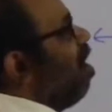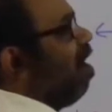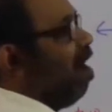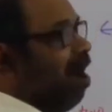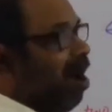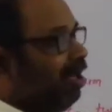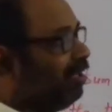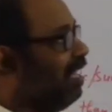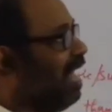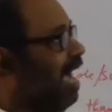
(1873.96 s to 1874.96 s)

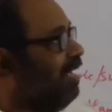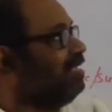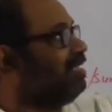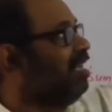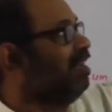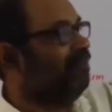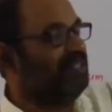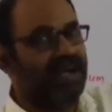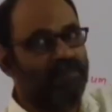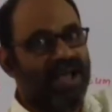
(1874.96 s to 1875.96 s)
all the lines
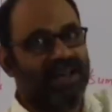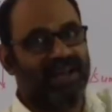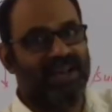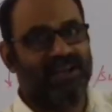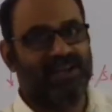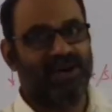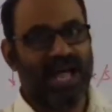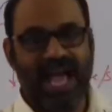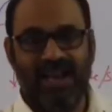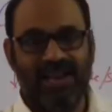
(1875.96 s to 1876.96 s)
which are parallel
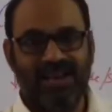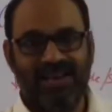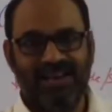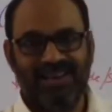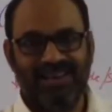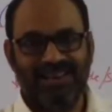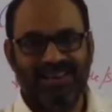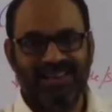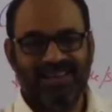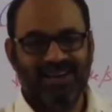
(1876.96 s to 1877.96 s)
to L.
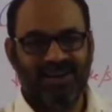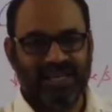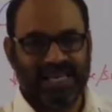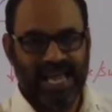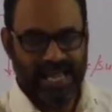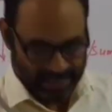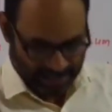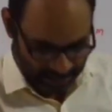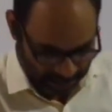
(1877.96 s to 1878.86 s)
Okay?